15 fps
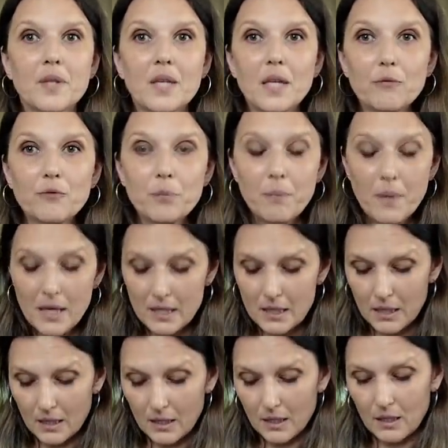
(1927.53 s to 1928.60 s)
gift
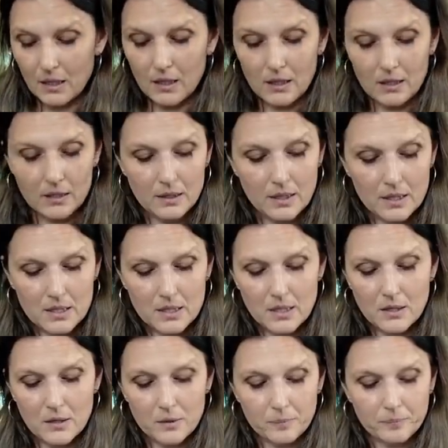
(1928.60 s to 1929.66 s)
making this
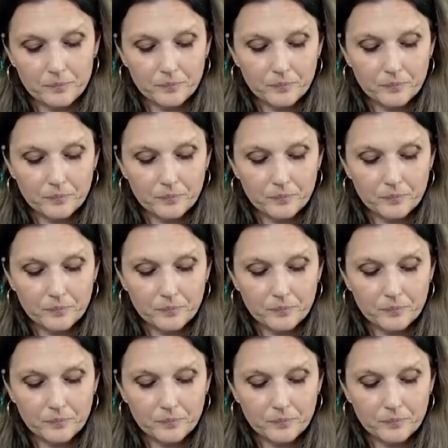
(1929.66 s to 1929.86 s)
year.